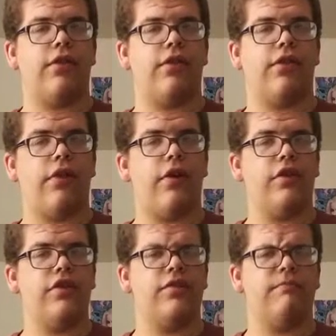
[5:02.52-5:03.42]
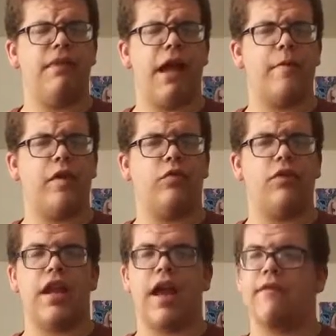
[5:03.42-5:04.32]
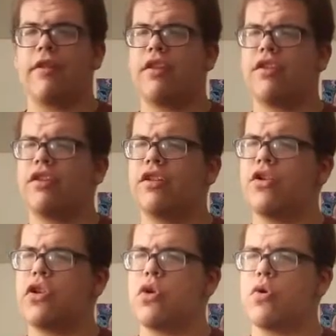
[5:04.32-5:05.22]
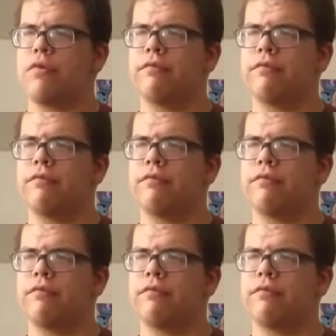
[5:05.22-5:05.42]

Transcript: thugs, Batman wouldn't have anything to do.